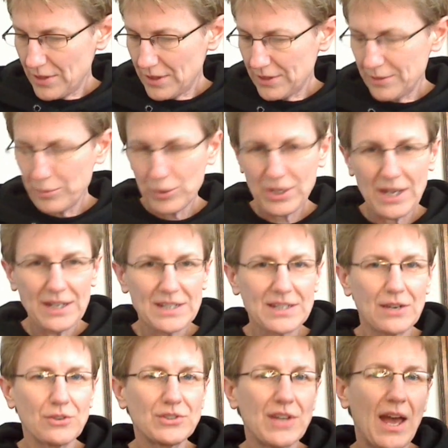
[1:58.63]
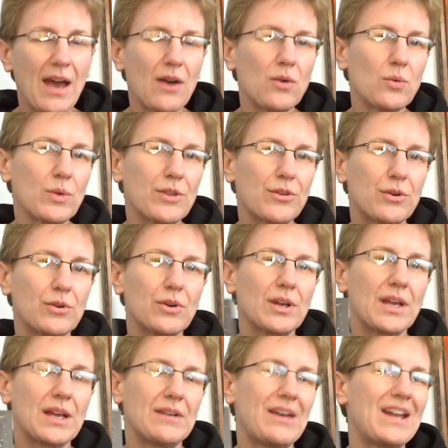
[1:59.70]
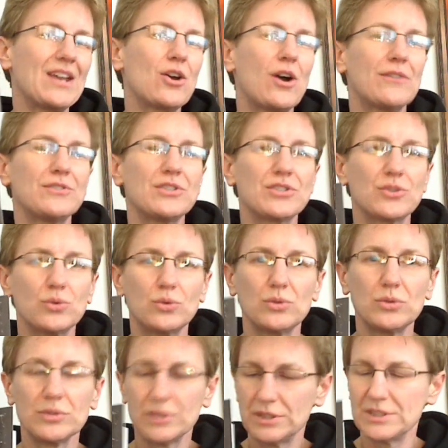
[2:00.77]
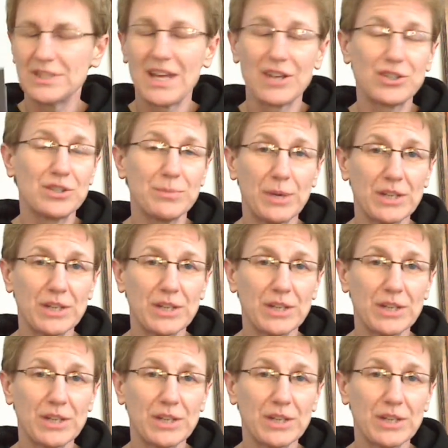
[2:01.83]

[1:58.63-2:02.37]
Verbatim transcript: the book kind of starts out with her kind of heading off to school to catch the